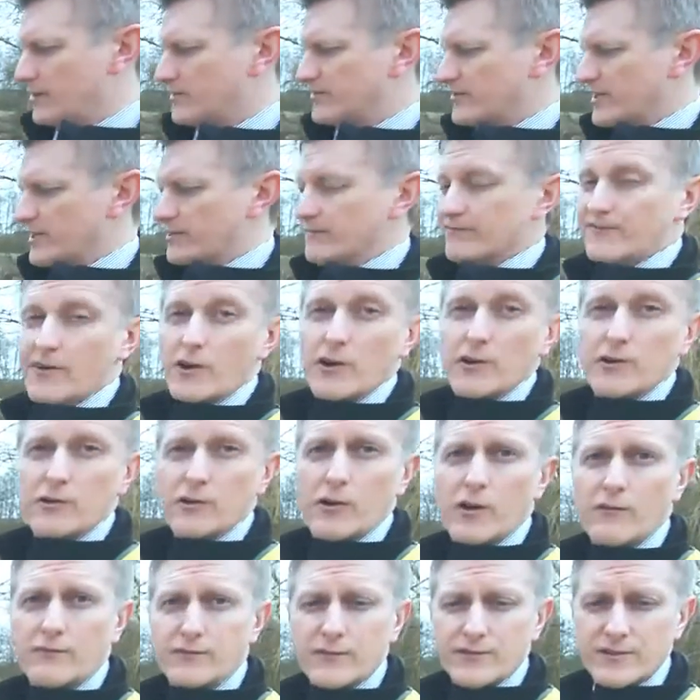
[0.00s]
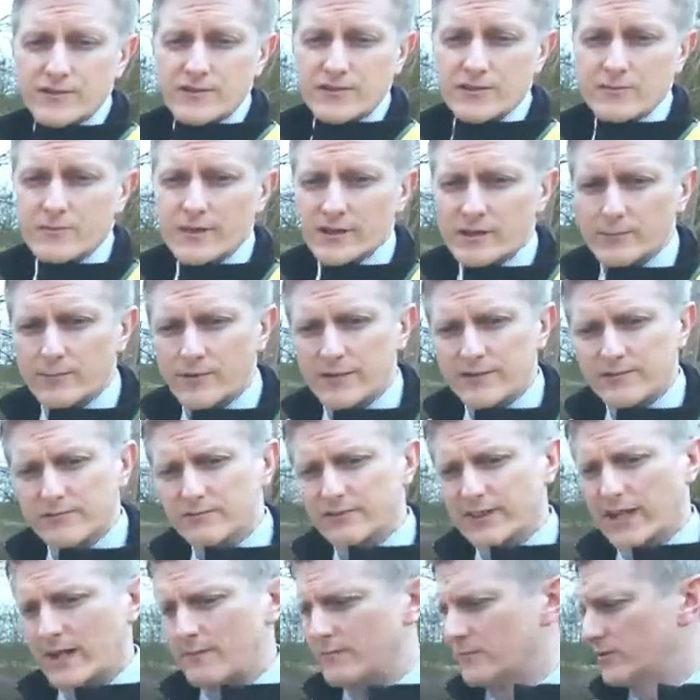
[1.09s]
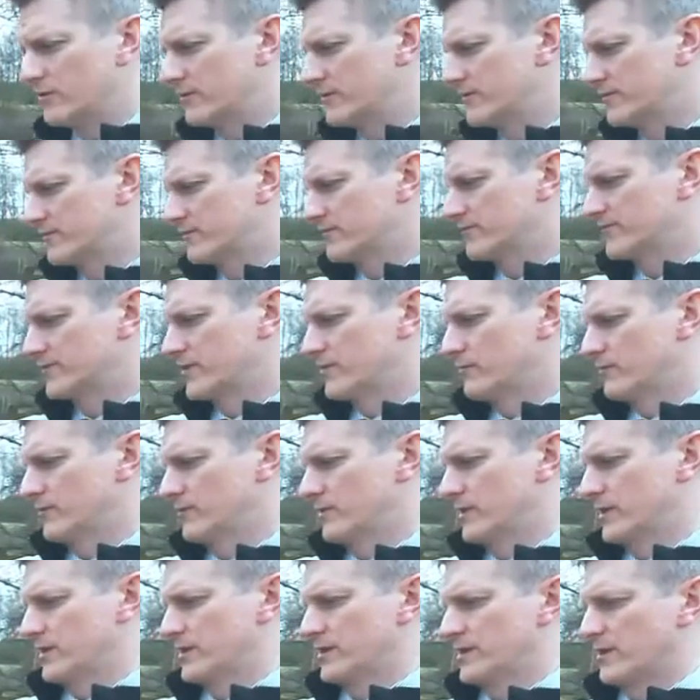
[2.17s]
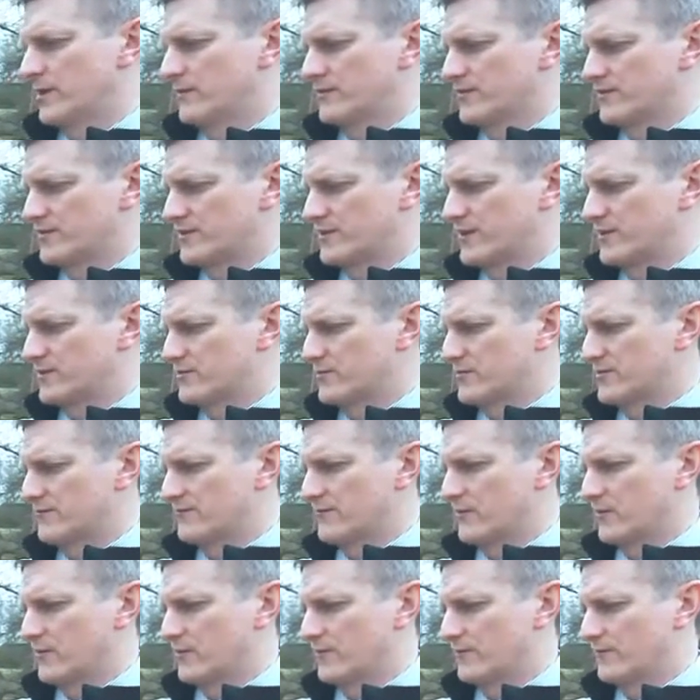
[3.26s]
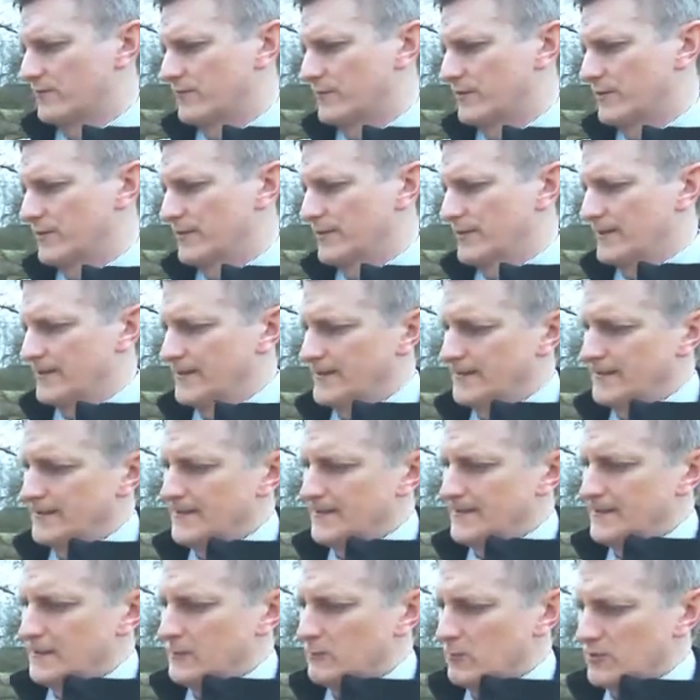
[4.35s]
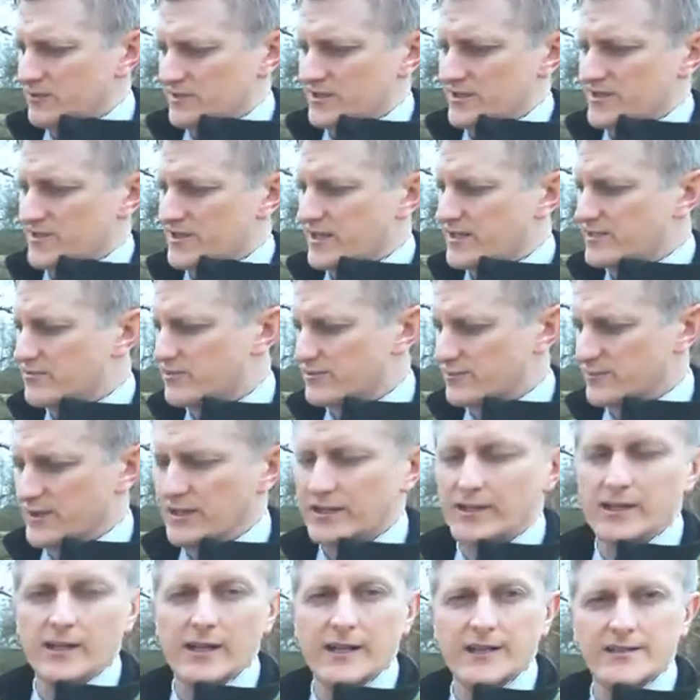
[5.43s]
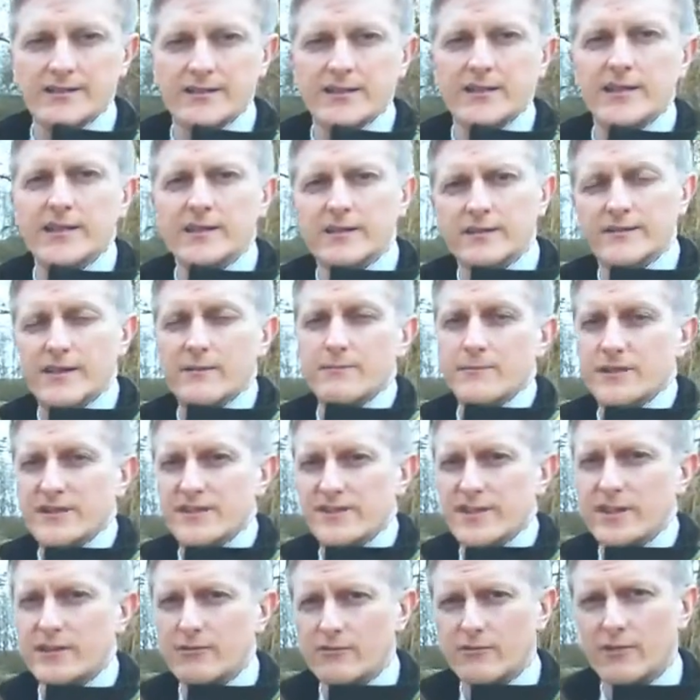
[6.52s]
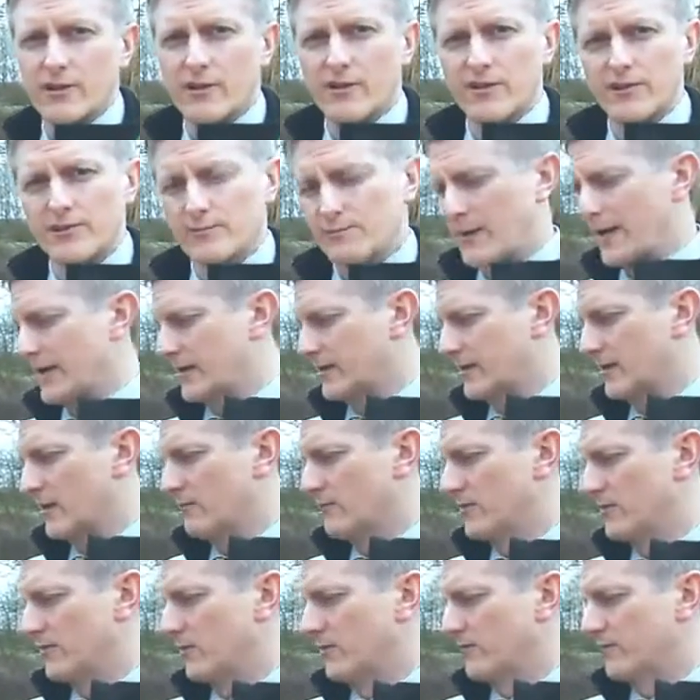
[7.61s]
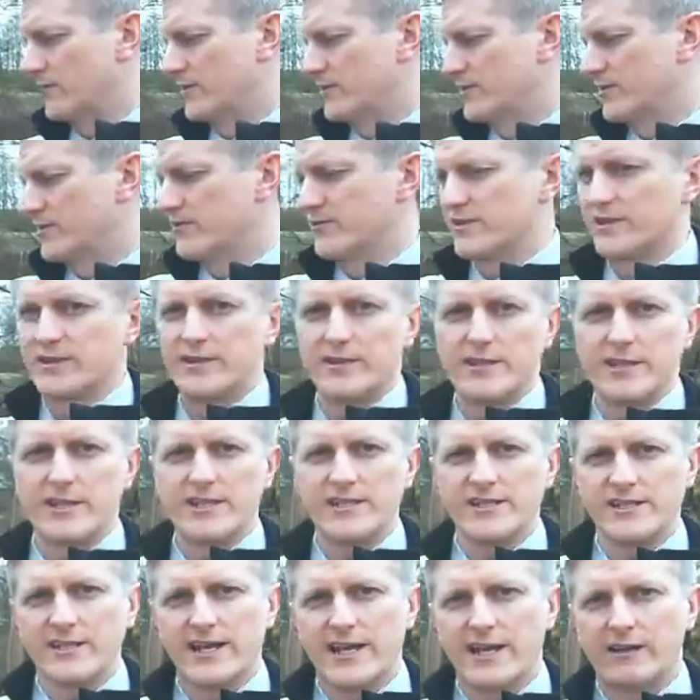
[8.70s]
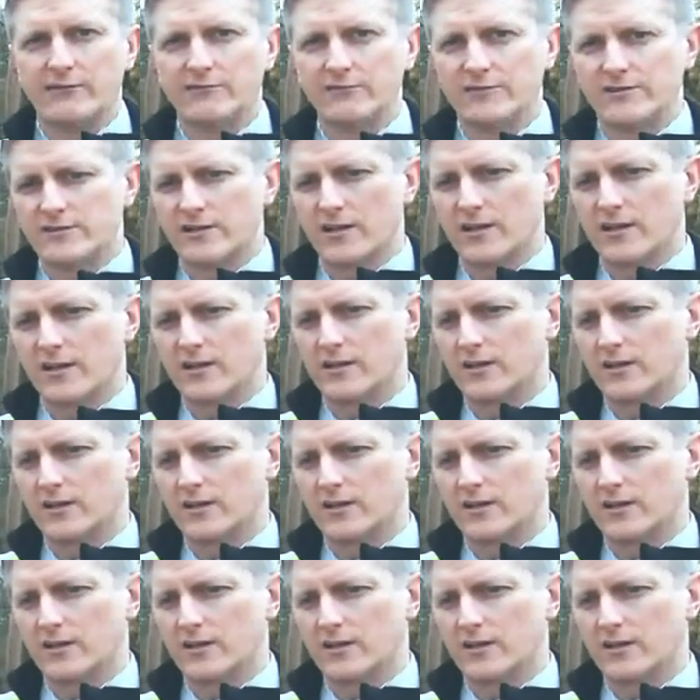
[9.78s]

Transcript: we can take a photograph with a 2 megapixel camera that's also on the CS25. Once this data has been collected, it can then be synchronised back with the office using the easy out,